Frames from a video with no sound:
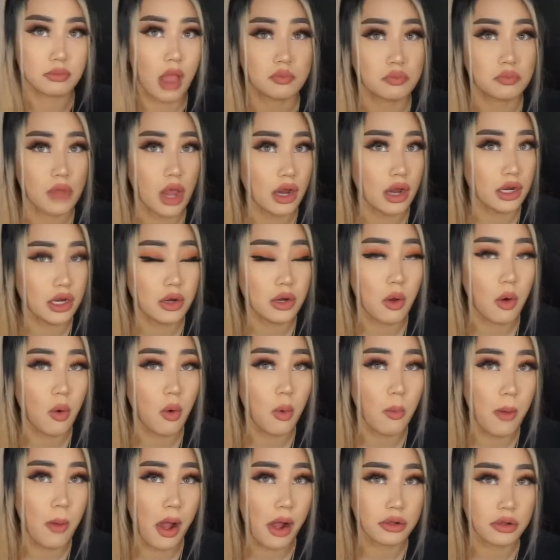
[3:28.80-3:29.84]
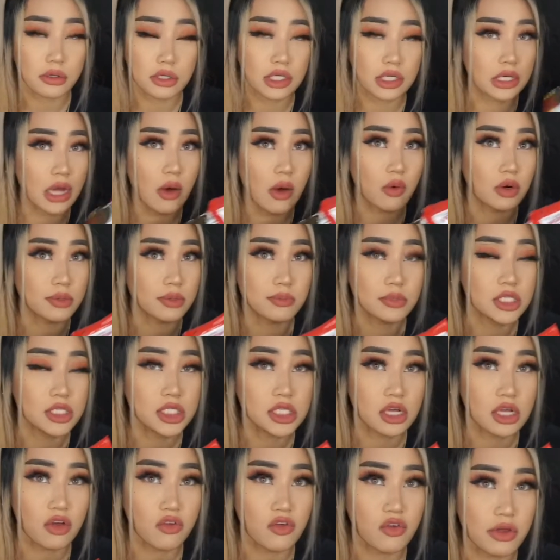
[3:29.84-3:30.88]
I eat a whole pack and I wouldn't be sick
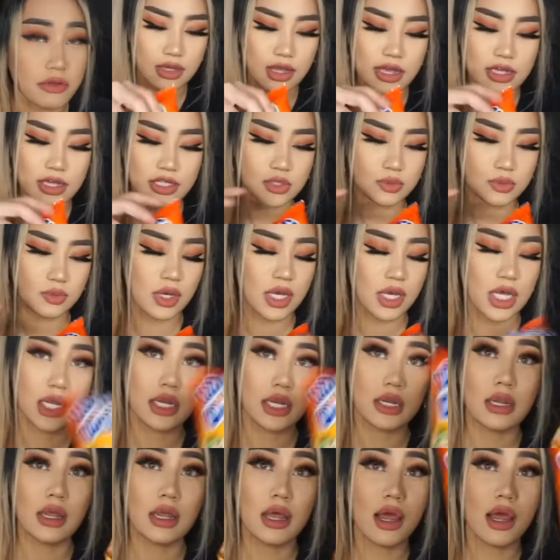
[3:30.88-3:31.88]
of it. Next one.